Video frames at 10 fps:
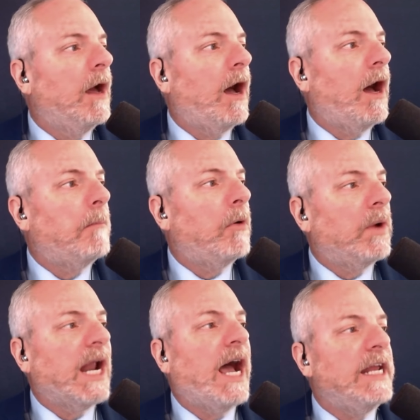uh, but
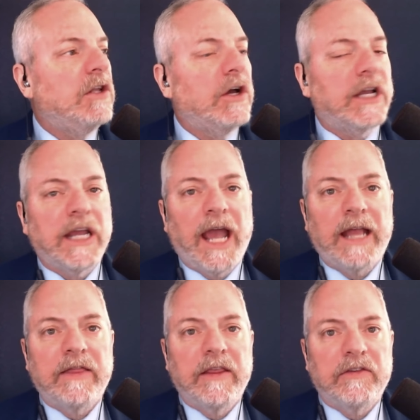when I look
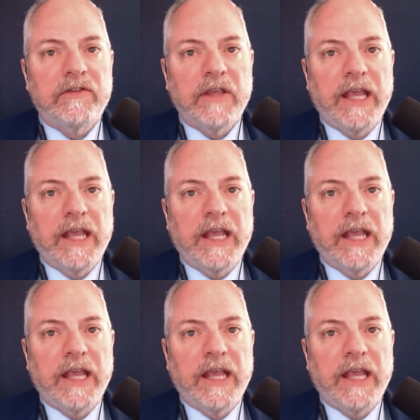at this